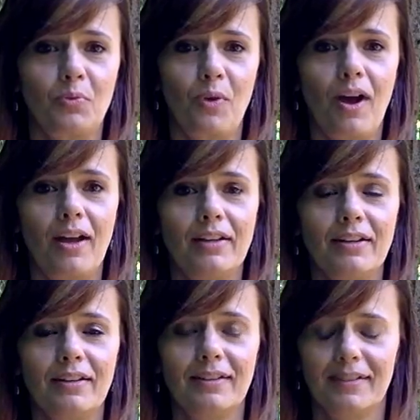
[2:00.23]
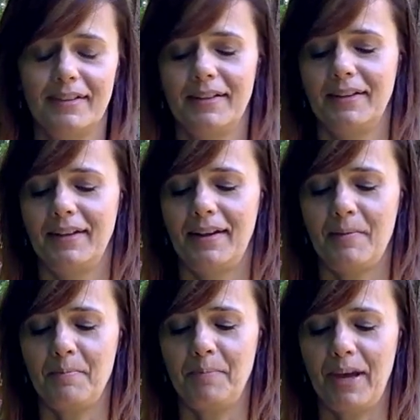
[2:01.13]
1.
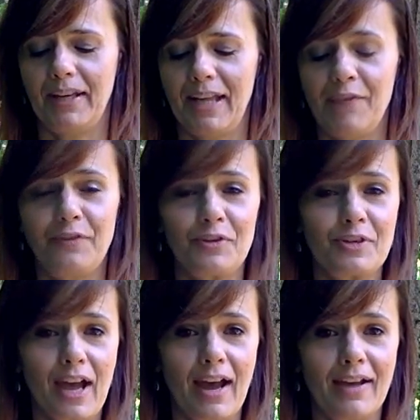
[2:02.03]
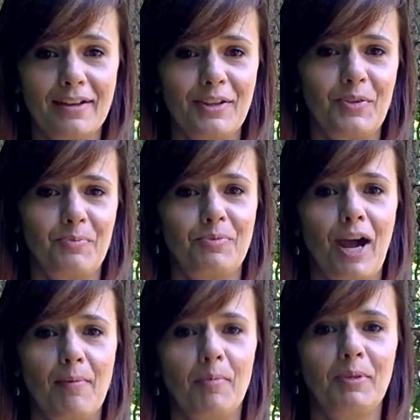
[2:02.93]
But if you're not, you
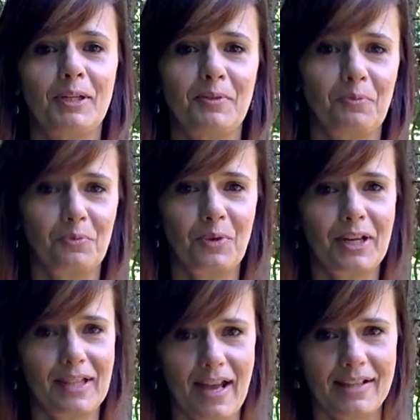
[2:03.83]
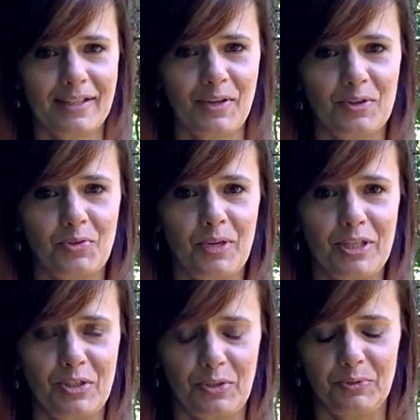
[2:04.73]
probably realize that you're Twin
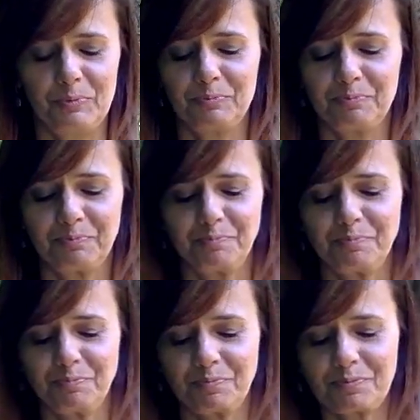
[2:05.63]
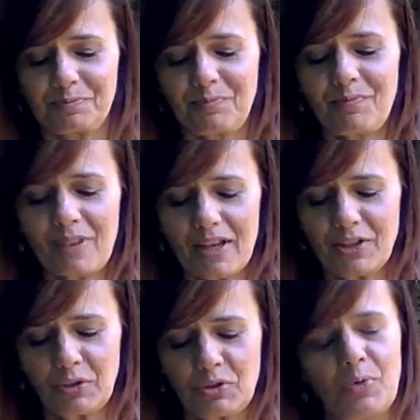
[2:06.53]
2.
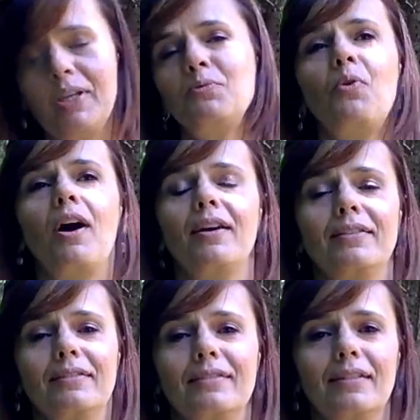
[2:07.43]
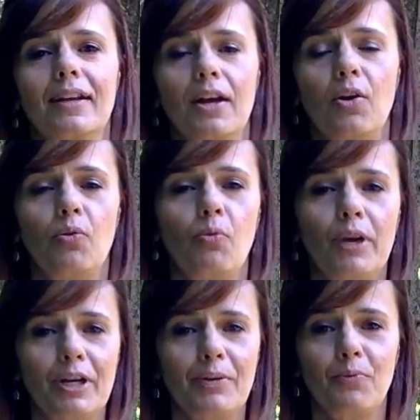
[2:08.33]
So Twin 1,
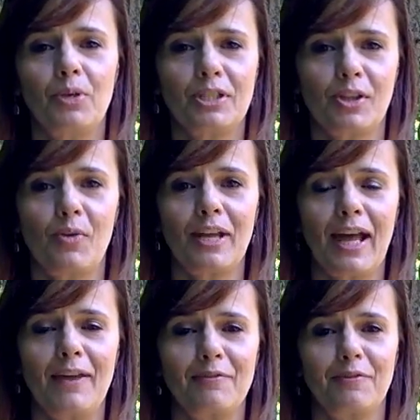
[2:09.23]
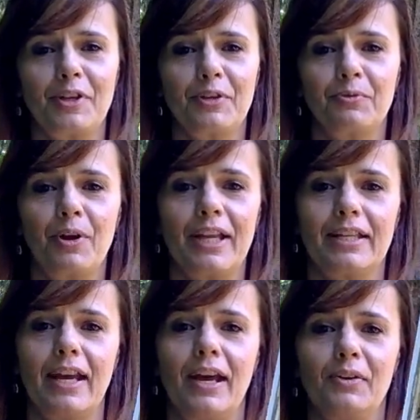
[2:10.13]
what's going on for you right
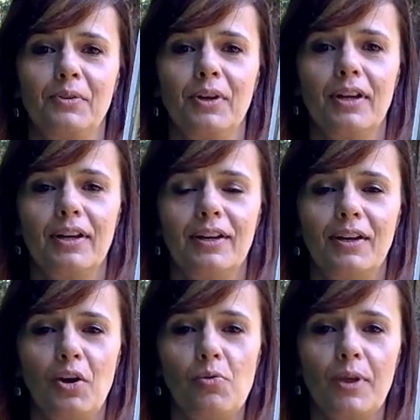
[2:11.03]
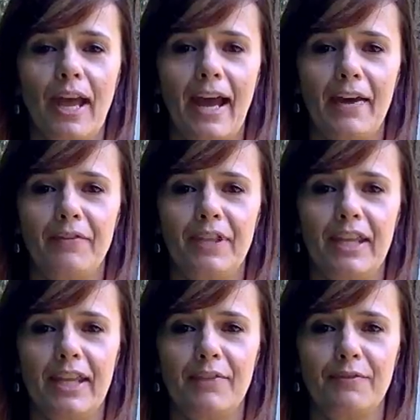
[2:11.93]
now? We have
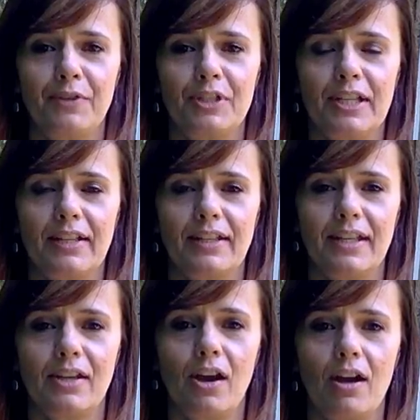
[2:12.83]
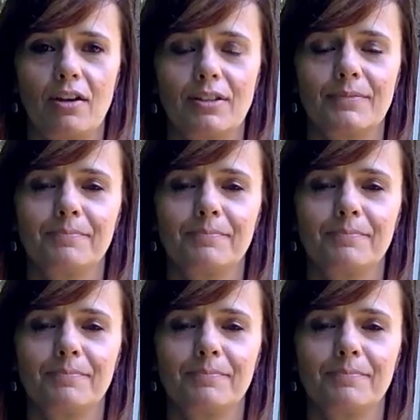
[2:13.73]
the fertility card.